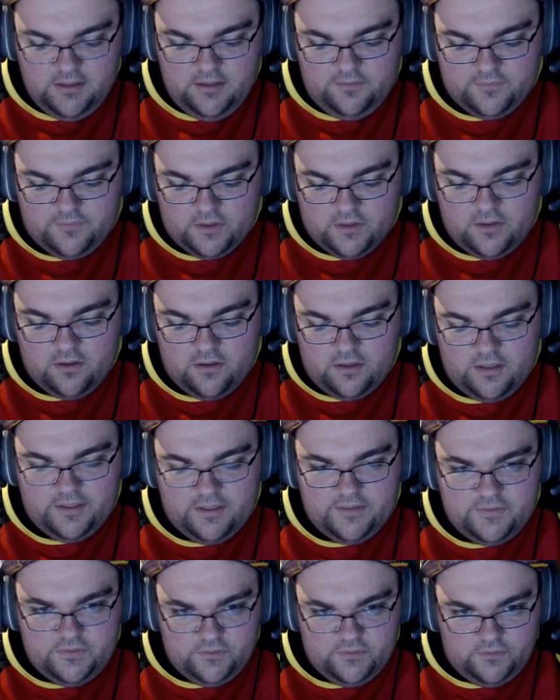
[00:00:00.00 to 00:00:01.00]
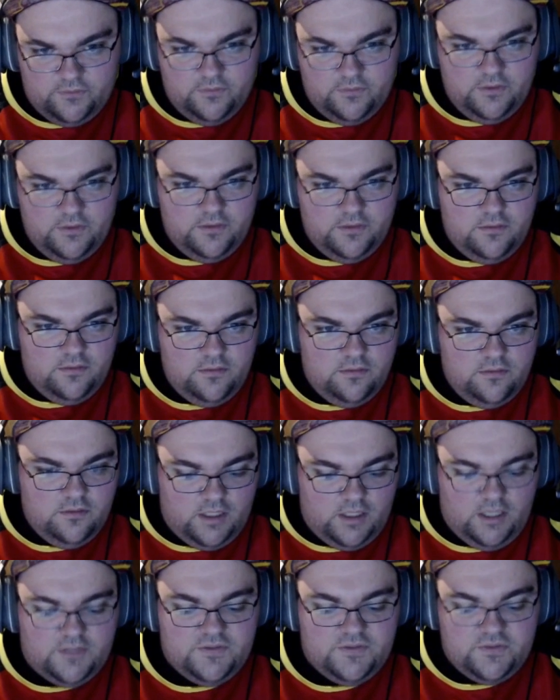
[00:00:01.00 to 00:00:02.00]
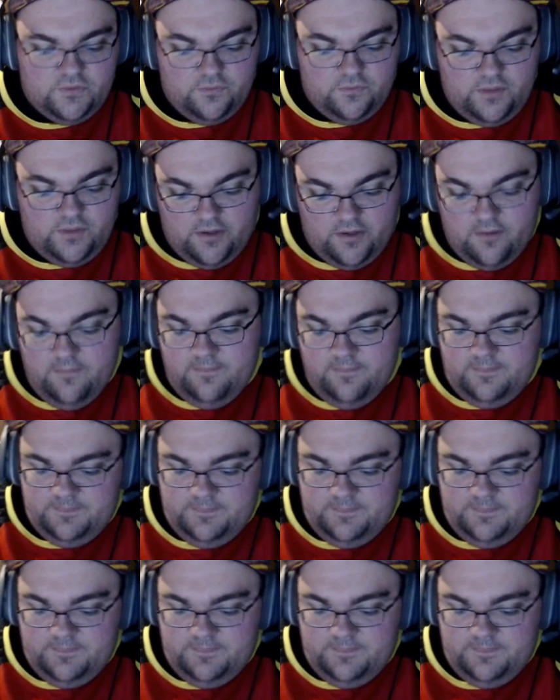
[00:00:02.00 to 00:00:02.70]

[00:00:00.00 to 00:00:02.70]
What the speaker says: for a card I'll get to soon here.